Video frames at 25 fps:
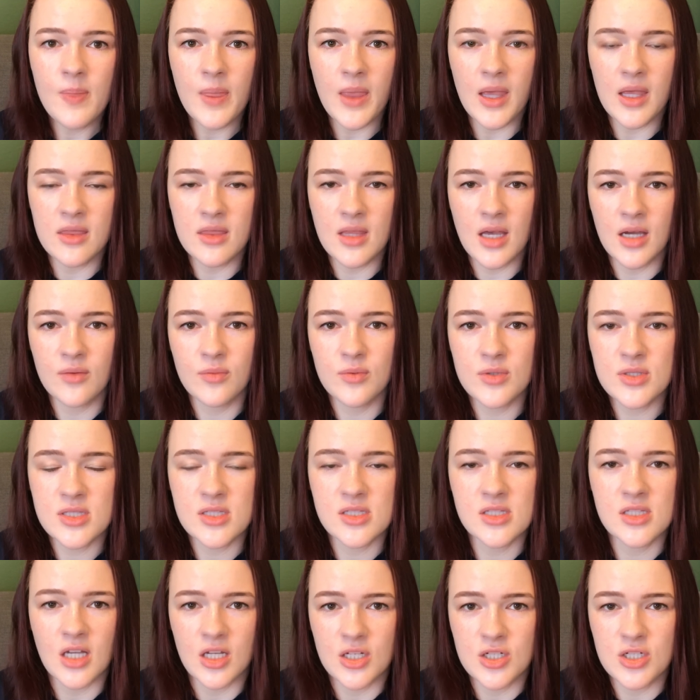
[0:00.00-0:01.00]
And that was
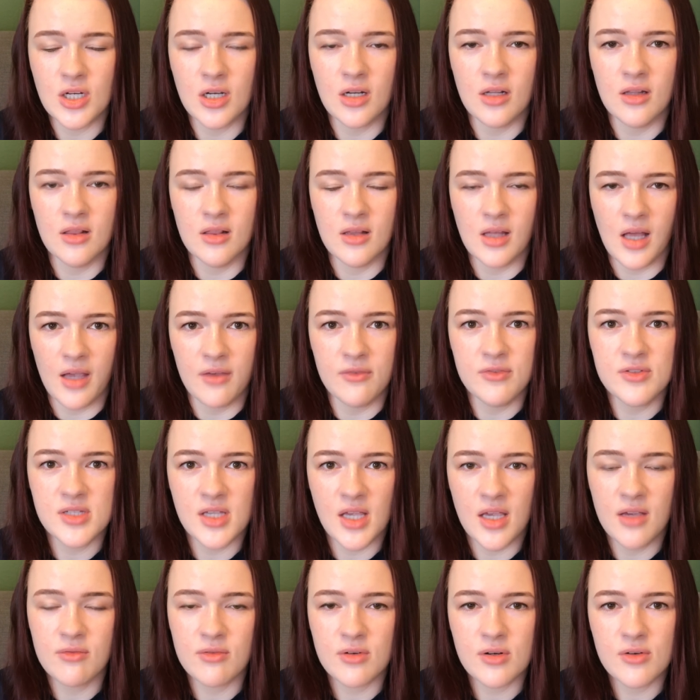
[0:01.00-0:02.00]
such a
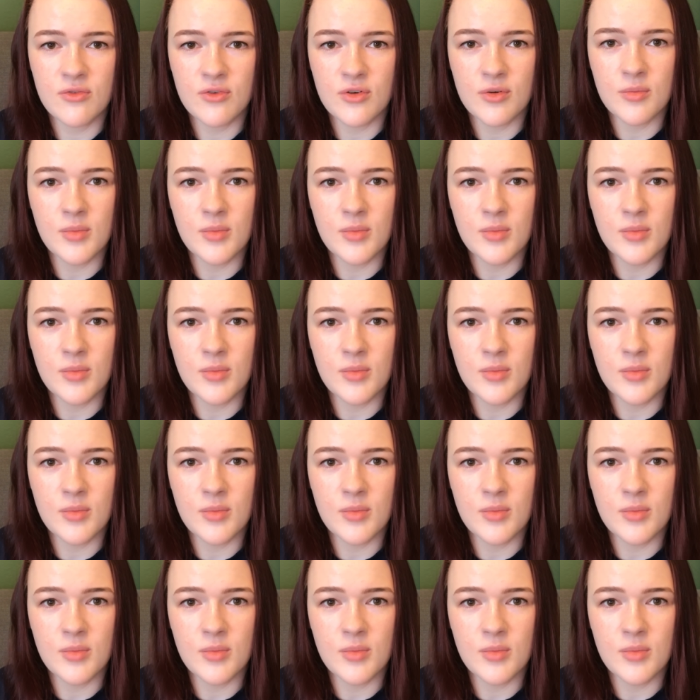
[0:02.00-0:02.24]
lifesaver for